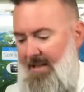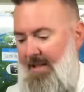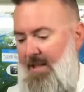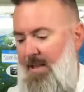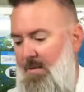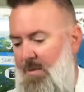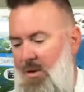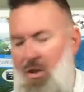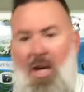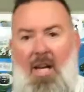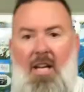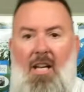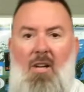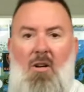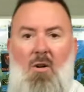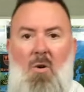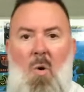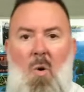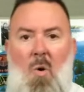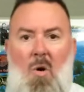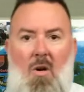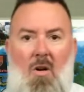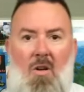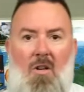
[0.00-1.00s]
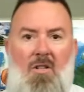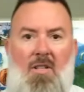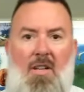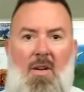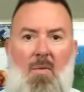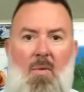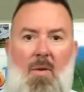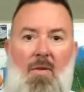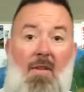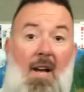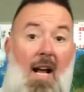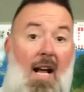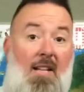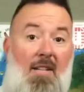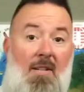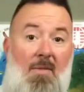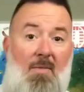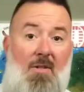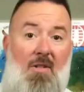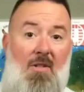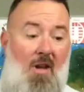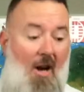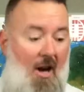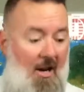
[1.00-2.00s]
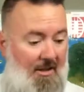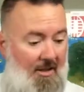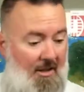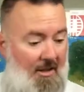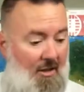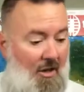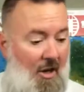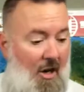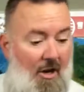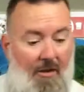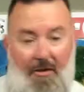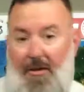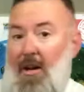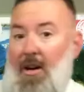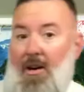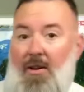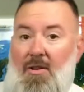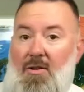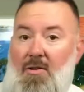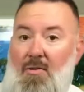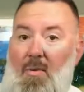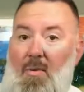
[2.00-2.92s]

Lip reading: some chicken quarters, and we've got some sausage on there as